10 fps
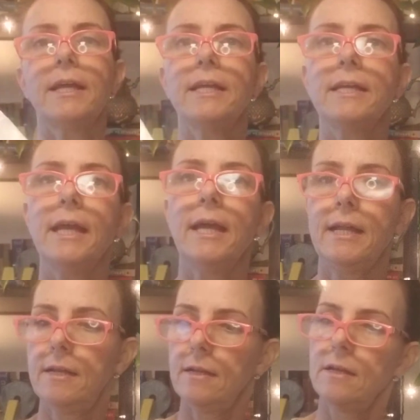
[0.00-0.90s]

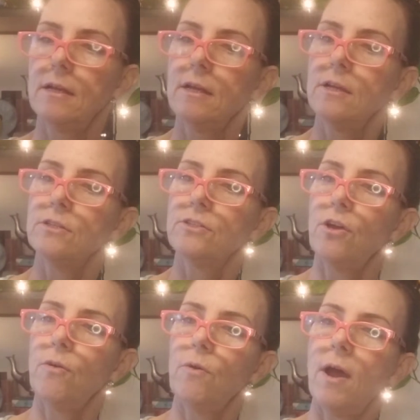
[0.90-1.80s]
again.
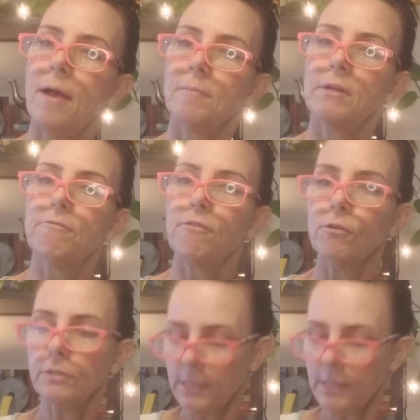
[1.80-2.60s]
So I'm going to fold